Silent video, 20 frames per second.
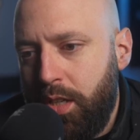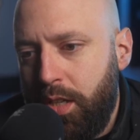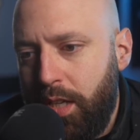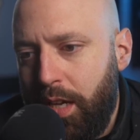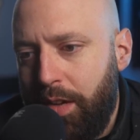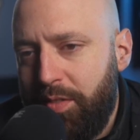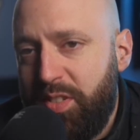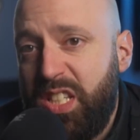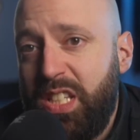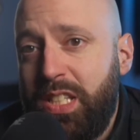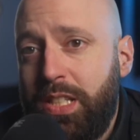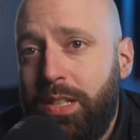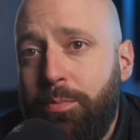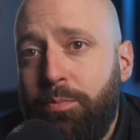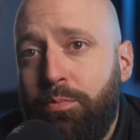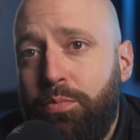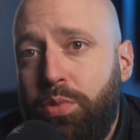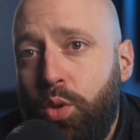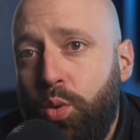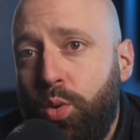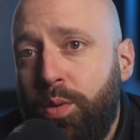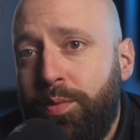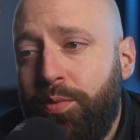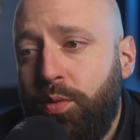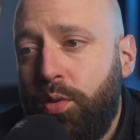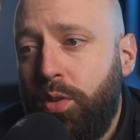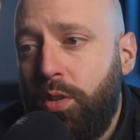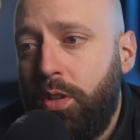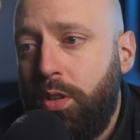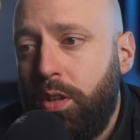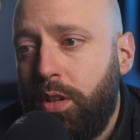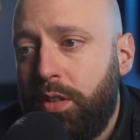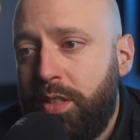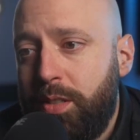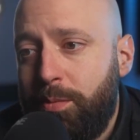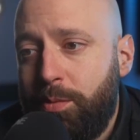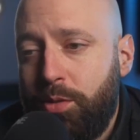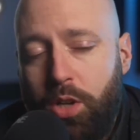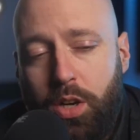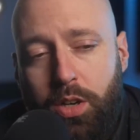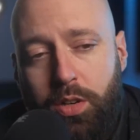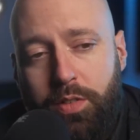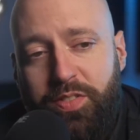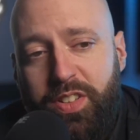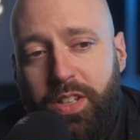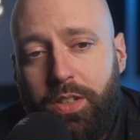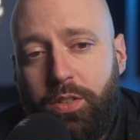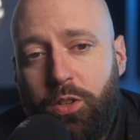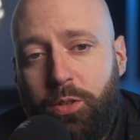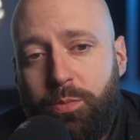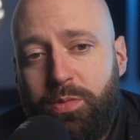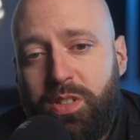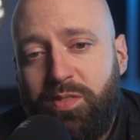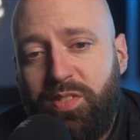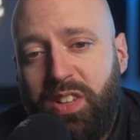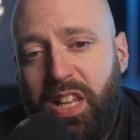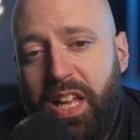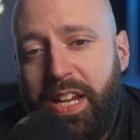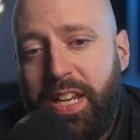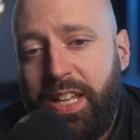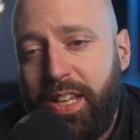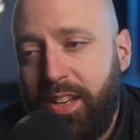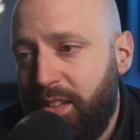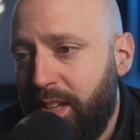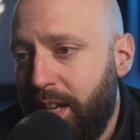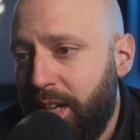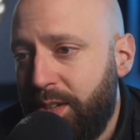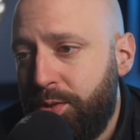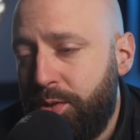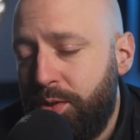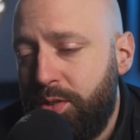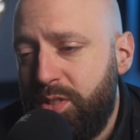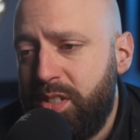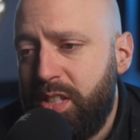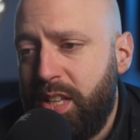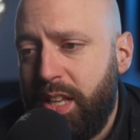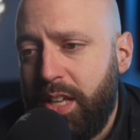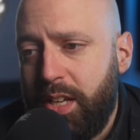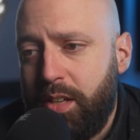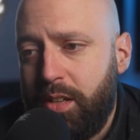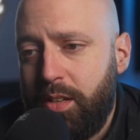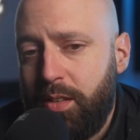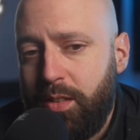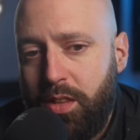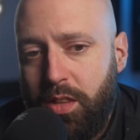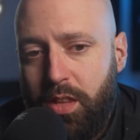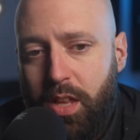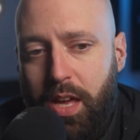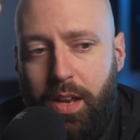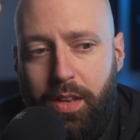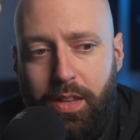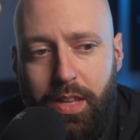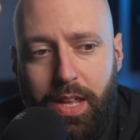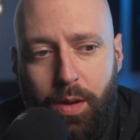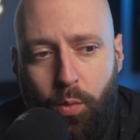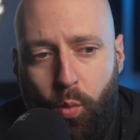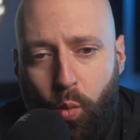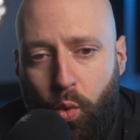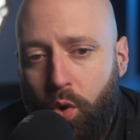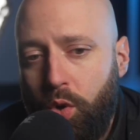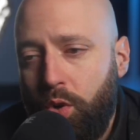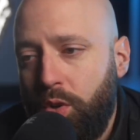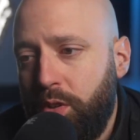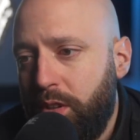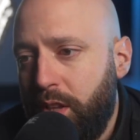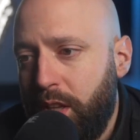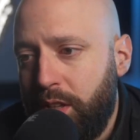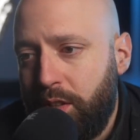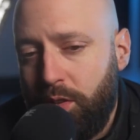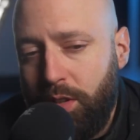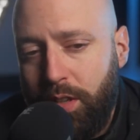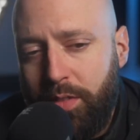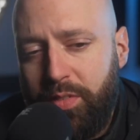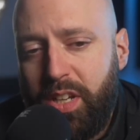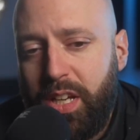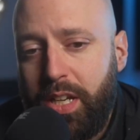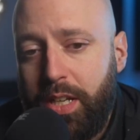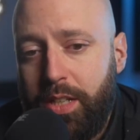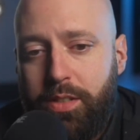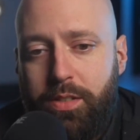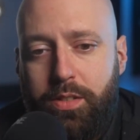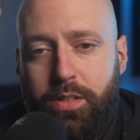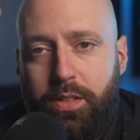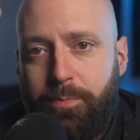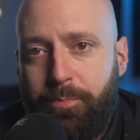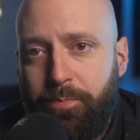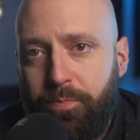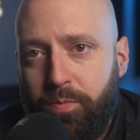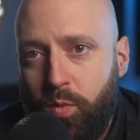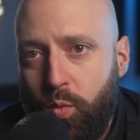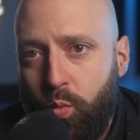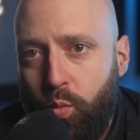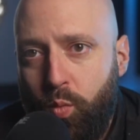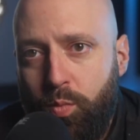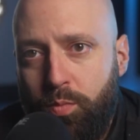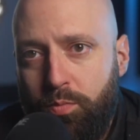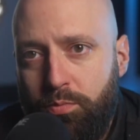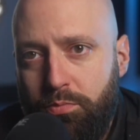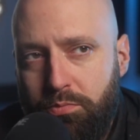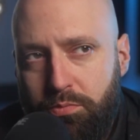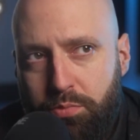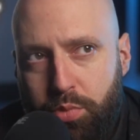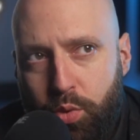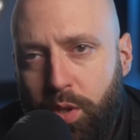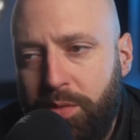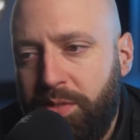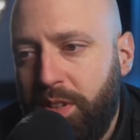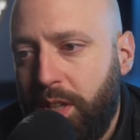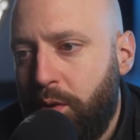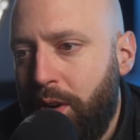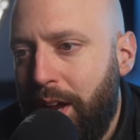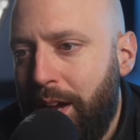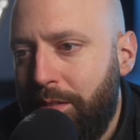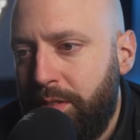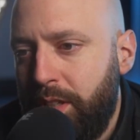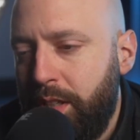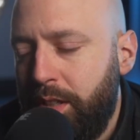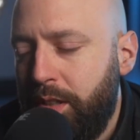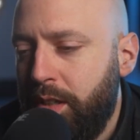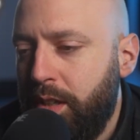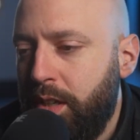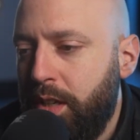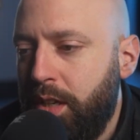I've seen some beautiful cinematography in terms of lighting and textures. Like, that world that they're living in is beautifully crafted.